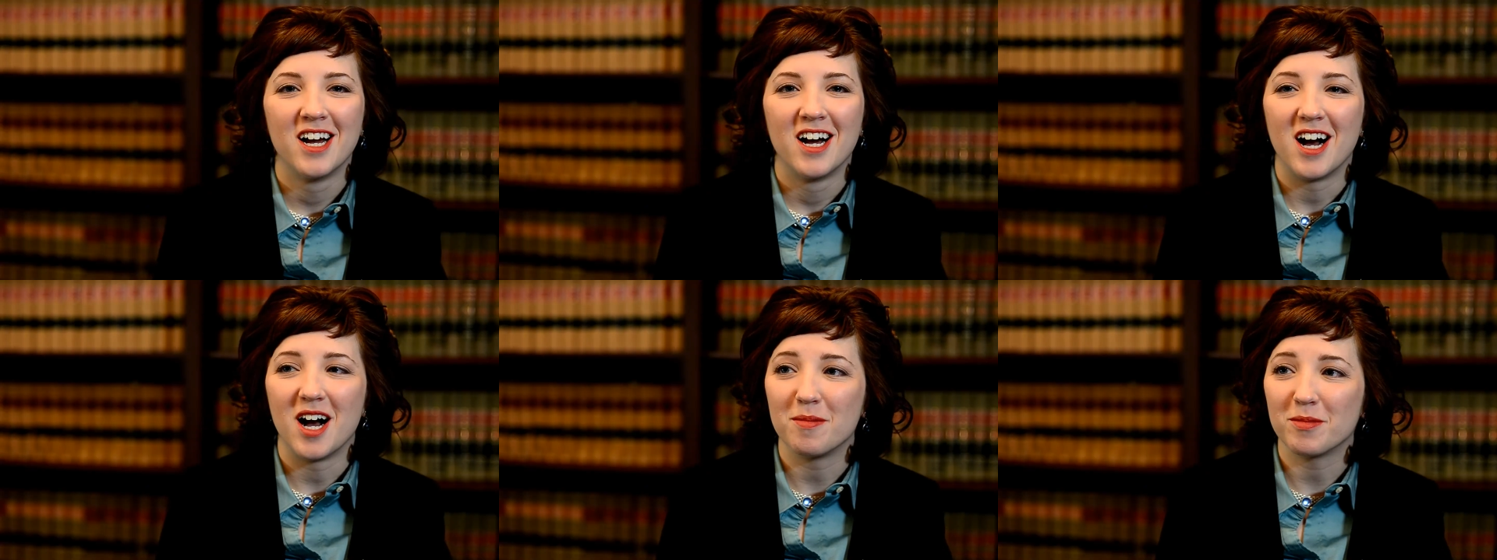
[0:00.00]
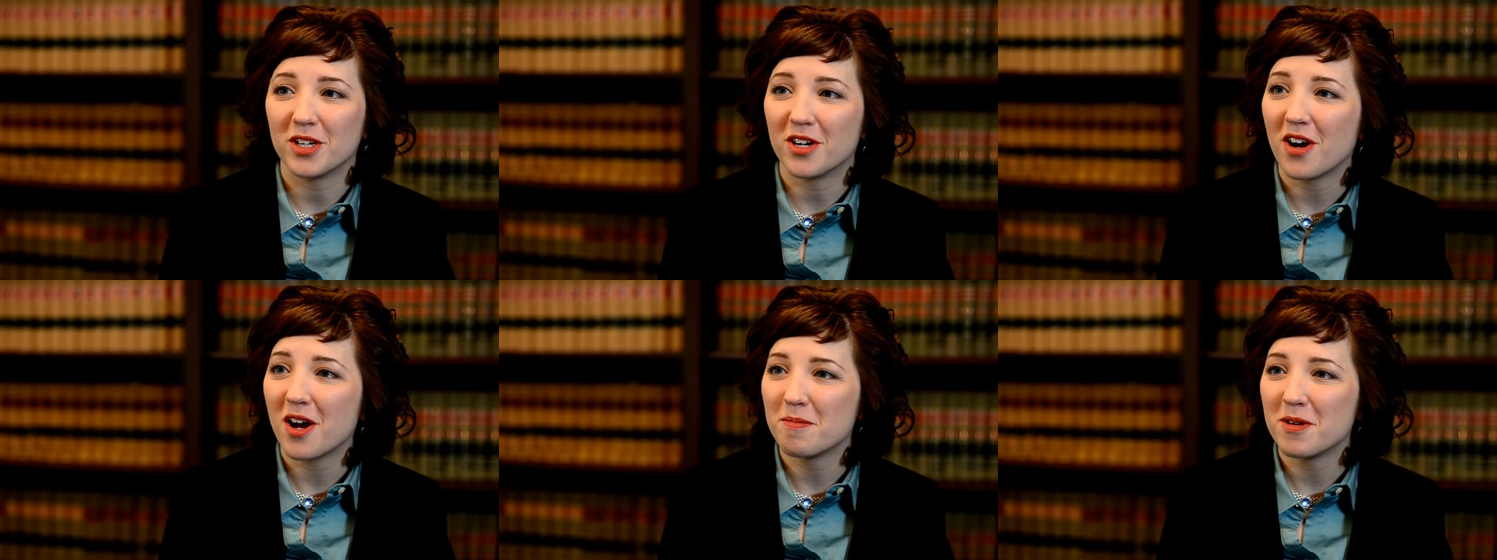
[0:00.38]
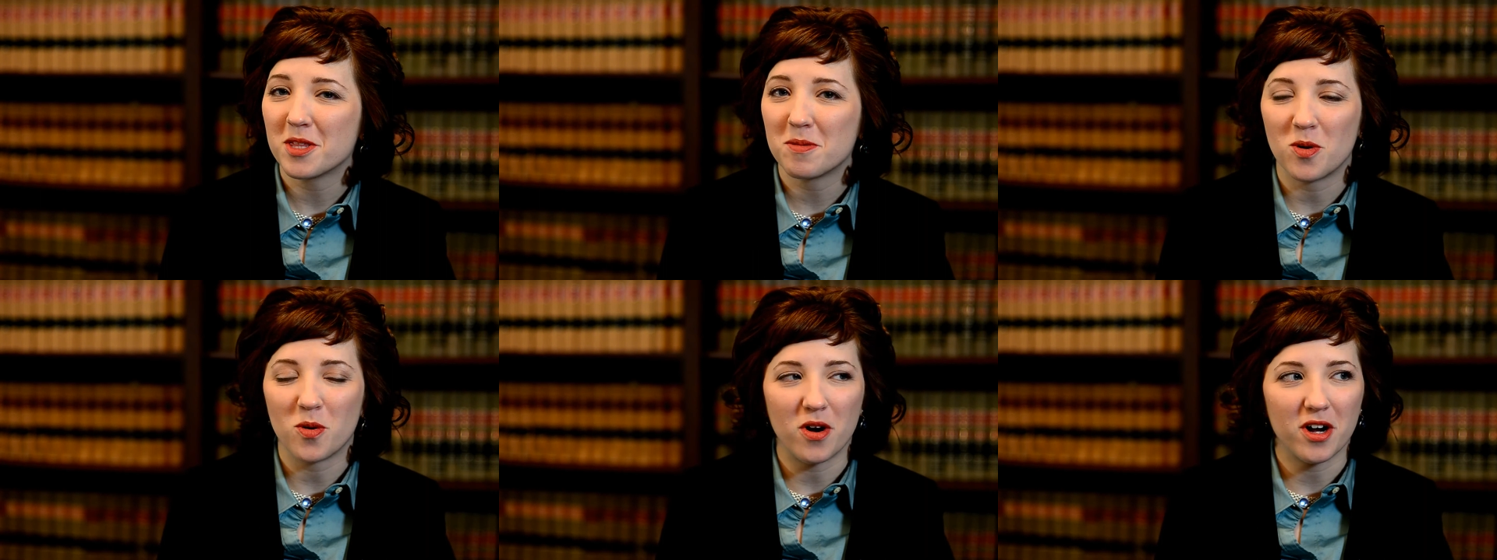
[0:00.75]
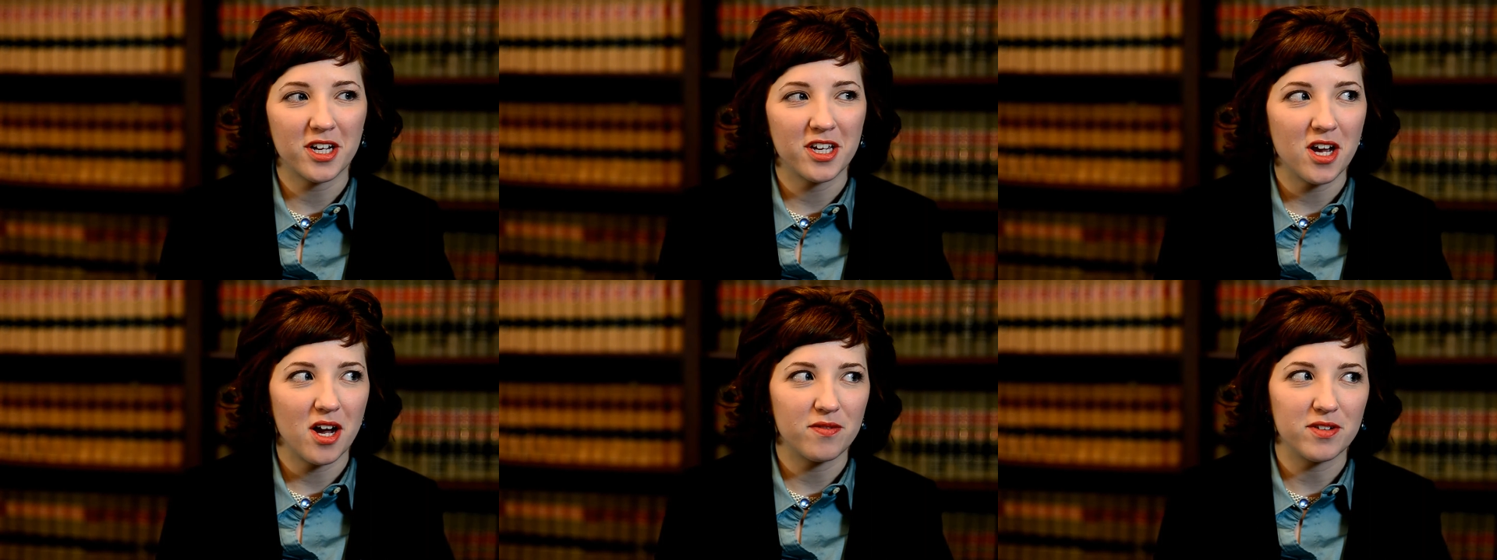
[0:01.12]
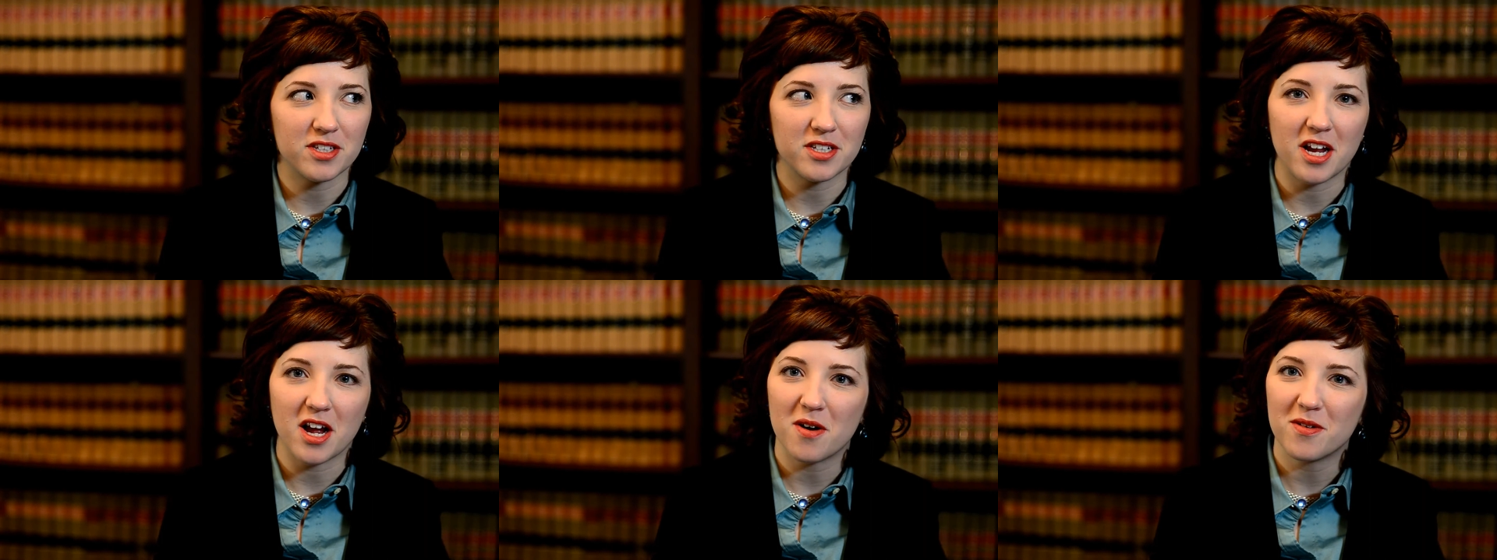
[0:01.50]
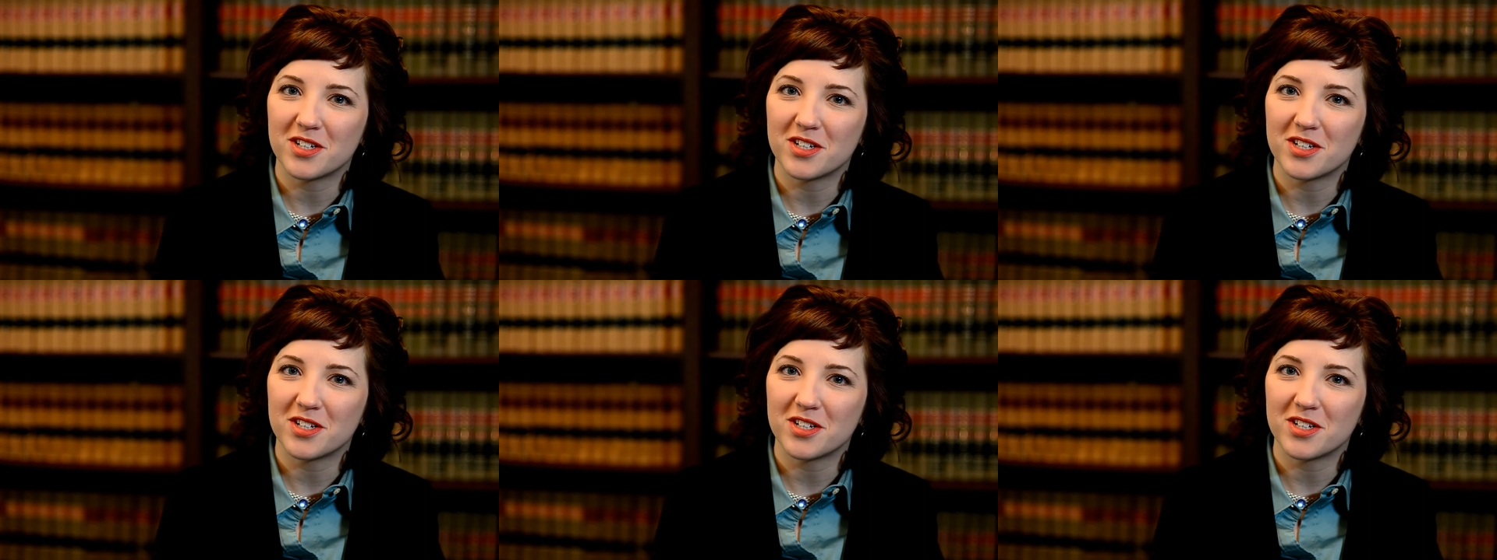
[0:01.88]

You know, I'm in the Milwaukee office now,